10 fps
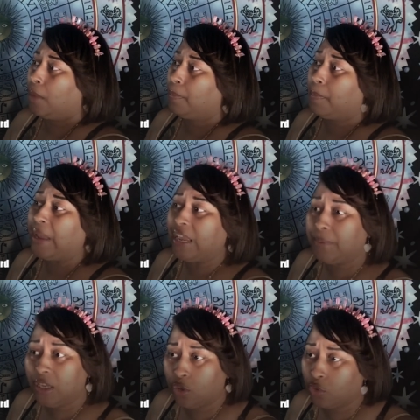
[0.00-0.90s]

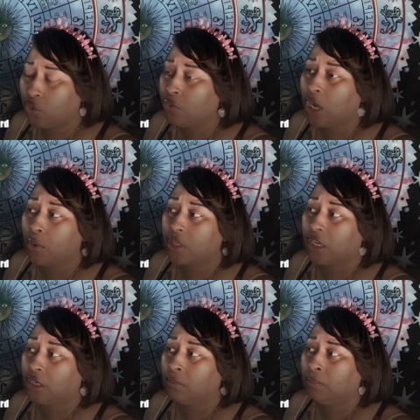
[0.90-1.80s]
Maybe you do know
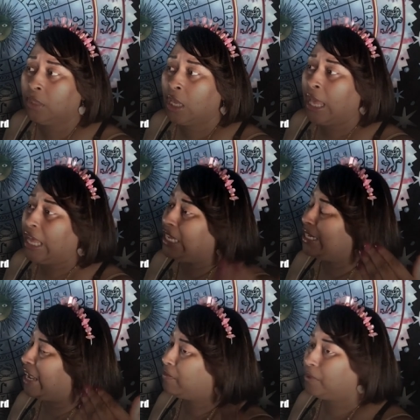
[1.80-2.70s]
them and
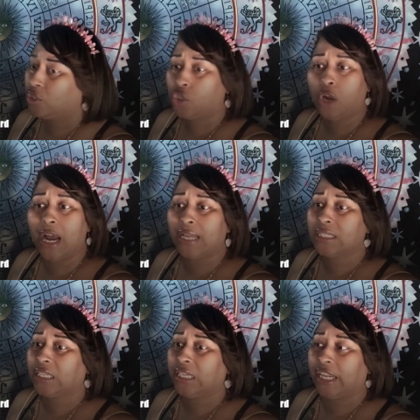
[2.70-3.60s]
they've been trying
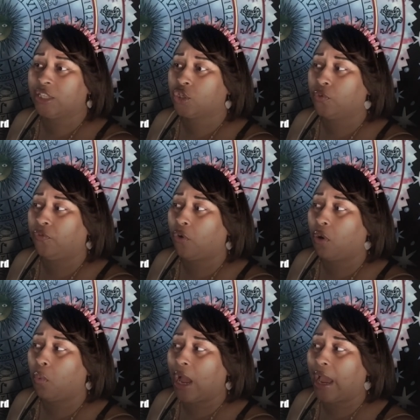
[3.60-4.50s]
to get at you for
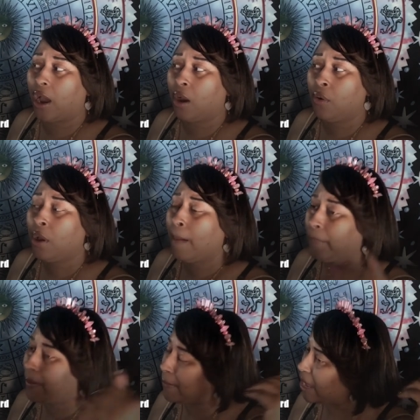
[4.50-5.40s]
a while,
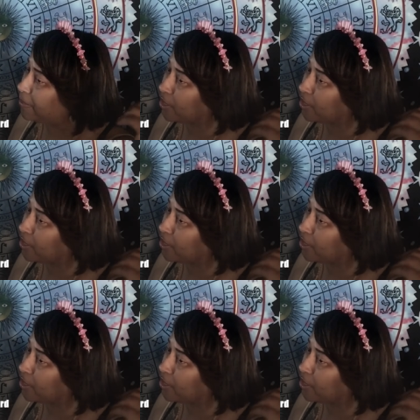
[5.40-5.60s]
but maybe